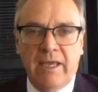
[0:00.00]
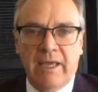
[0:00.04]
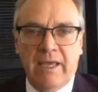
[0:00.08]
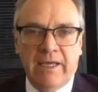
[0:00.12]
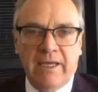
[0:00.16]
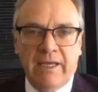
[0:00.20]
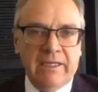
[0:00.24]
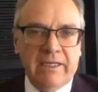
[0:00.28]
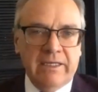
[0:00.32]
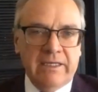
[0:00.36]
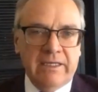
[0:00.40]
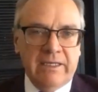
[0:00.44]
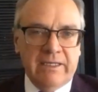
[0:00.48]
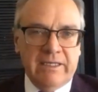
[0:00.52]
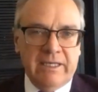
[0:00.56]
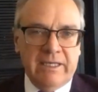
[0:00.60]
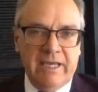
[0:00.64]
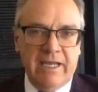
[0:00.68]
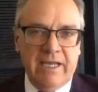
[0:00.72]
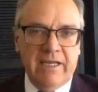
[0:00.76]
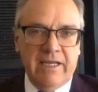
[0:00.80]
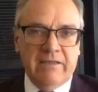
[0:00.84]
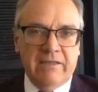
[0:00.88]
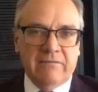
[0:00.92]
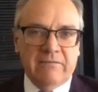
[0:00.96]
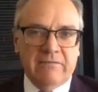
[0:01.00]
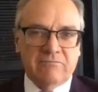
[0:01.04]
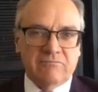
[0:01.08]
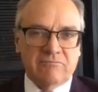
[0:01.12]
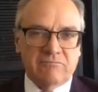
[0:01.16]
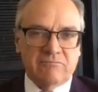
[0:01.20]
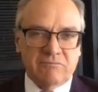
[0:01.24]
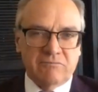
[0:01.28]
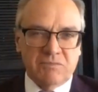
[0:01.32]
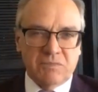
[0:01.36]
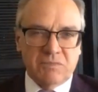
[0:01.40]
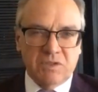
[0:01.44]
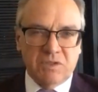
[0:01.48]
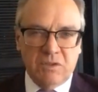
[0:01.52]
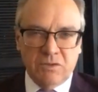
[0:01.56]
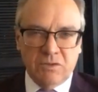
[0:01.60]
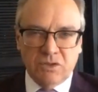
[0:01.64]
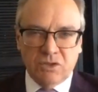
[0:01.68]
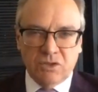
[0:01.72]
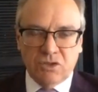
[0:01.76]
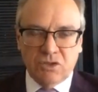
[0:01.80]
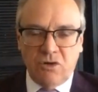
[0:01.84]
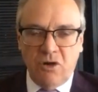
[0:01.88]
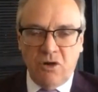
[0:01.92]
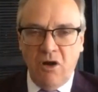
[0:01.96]
and indicating
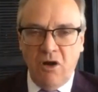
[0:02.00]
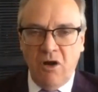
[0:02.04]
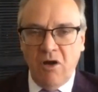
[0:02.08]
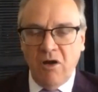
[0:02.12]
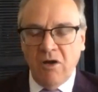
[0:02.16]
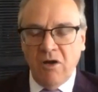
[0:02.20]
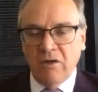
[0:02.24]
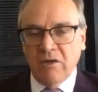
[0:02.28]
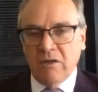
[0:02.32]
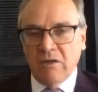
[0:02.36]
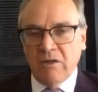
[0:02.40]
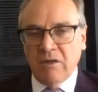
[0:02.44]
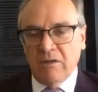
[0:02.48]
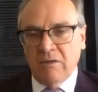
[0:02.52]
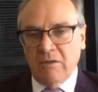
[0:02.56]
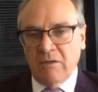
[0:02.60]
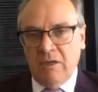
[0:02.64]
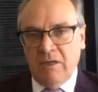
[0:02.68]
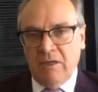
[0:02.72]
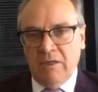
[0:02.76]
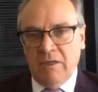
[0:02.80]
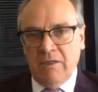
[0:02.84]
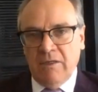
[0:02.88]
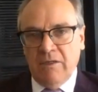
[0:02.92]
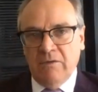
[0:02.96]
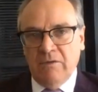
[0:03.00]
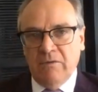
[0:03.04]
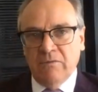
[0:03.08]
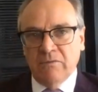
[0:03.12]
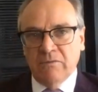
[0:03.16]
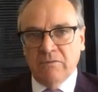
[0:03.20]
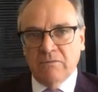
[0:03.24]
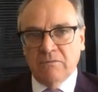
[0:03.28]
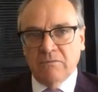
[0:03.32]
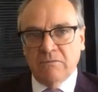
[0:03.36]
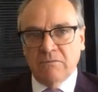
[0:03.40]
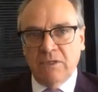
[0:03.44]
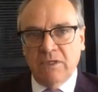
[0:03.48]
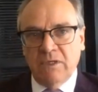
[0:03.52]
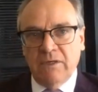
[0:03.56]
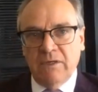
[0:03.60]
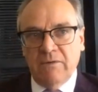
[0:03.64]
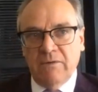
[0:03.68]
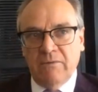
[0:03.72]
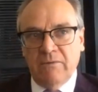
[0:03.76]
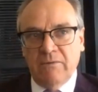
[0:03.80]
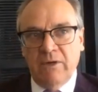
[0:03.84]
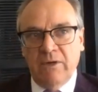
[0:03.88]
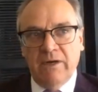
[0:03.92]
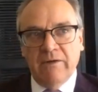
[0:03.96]
strong
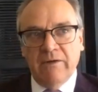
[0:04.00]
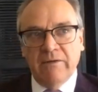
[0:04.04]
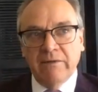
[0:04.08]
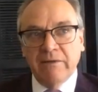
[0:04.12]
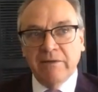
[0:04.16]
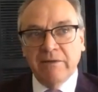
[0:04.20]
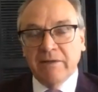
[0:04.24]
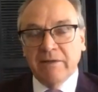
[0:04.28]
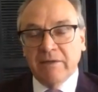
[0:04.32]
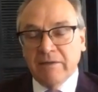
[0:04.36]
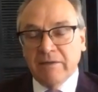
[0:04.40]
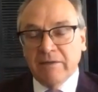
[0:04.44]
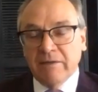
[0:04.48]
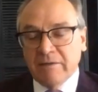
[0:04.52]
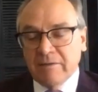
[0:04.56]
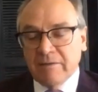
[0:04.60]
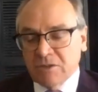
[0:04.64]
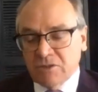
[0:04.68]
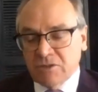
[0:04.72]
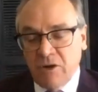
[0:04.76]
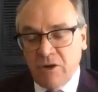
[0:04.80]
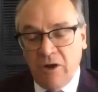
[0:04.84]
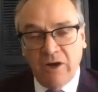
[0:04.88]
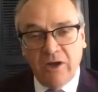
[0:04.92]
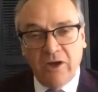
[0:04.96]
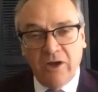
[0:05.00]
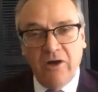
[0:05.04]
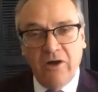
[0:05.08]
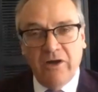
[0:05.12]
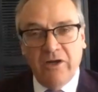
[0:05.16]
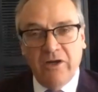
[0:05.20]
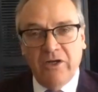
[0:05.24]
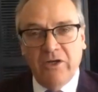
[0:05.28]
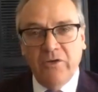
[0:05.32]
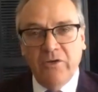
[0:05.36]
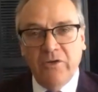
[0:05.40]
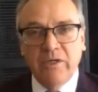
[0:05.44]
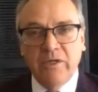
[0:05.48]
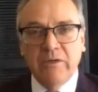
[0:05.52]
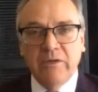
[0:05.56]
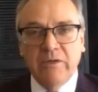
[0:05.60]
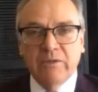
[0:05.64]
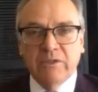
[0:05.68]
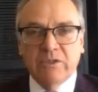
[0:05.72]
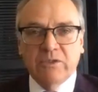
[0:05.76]
continuity,